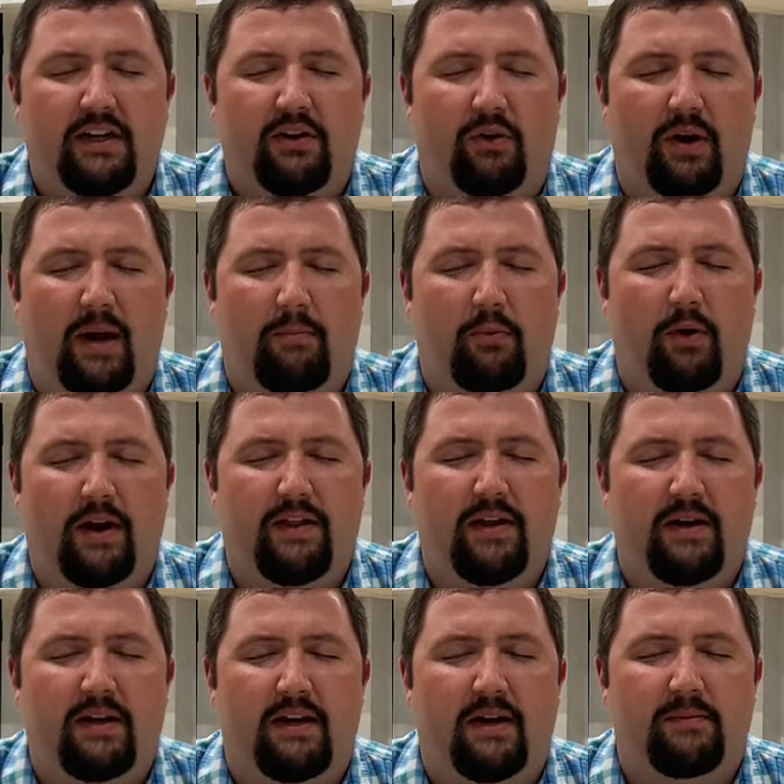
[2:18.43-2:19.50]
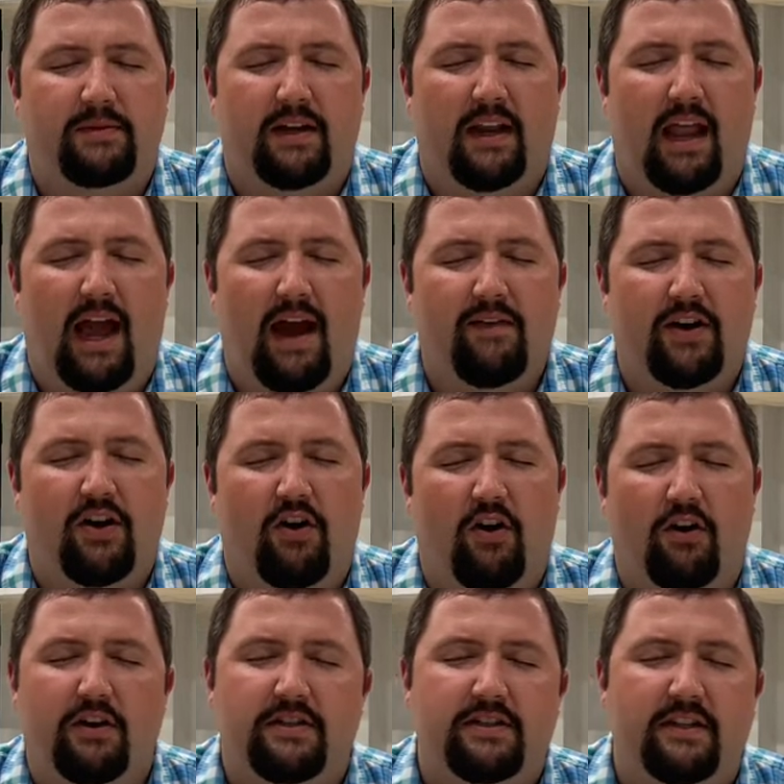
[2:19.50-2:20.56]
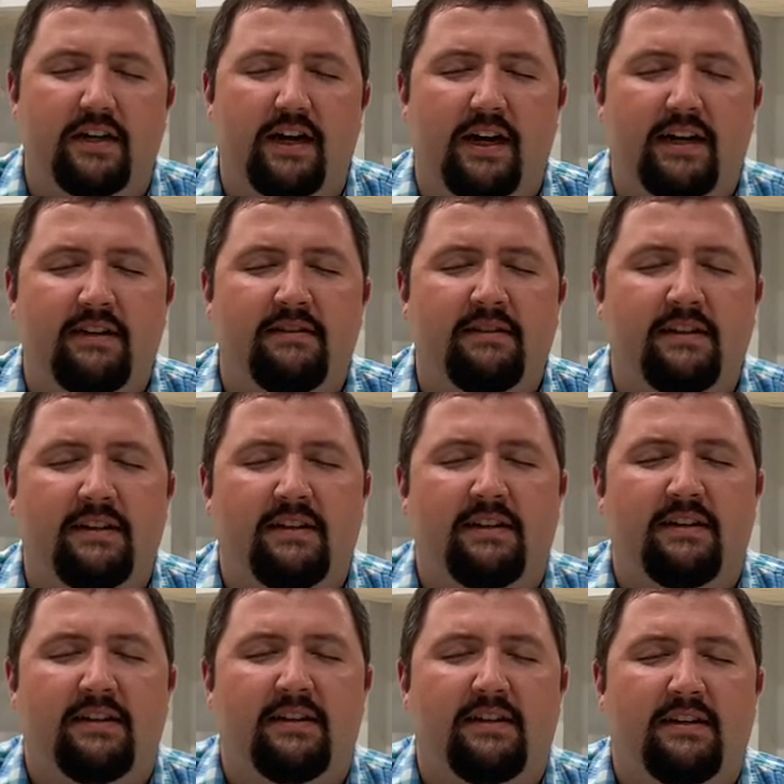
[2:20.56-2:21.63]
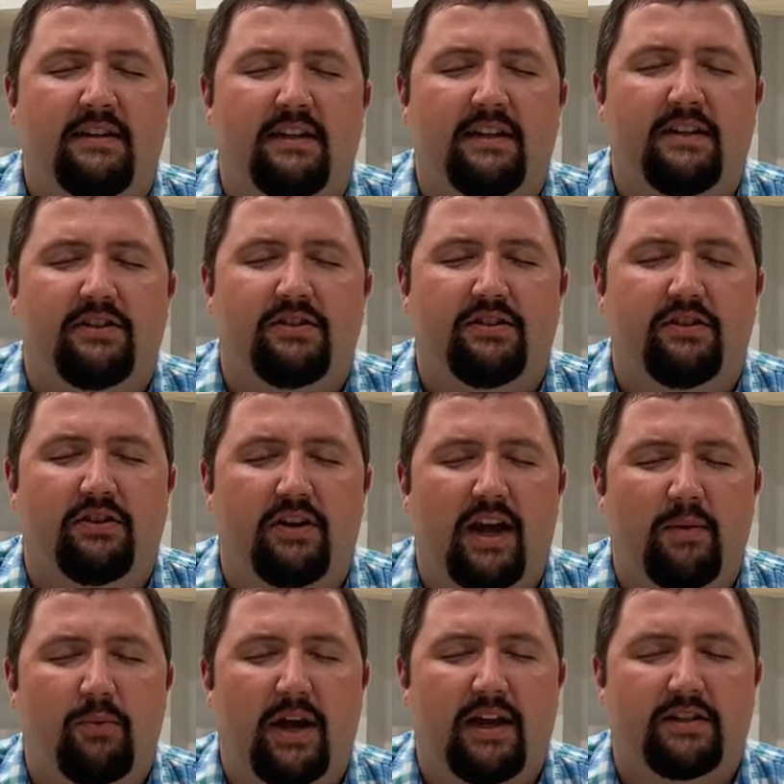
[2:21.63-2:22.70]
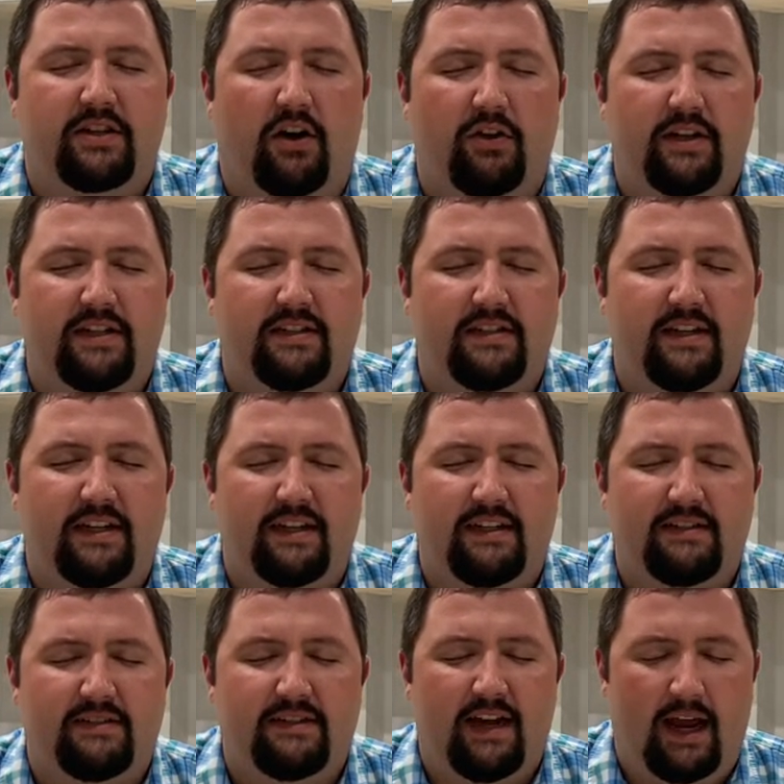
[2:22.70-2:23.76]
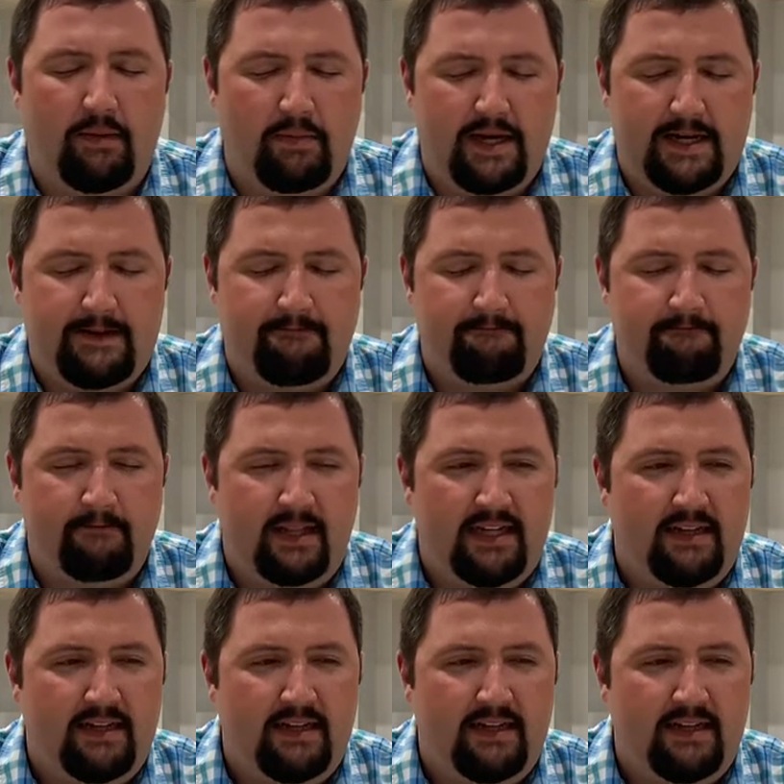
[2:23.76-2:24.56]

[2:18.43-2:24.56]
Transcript: Lord, I pray that it comes alive in our hearts tonight. And it's in your name we ask all these things. Amen.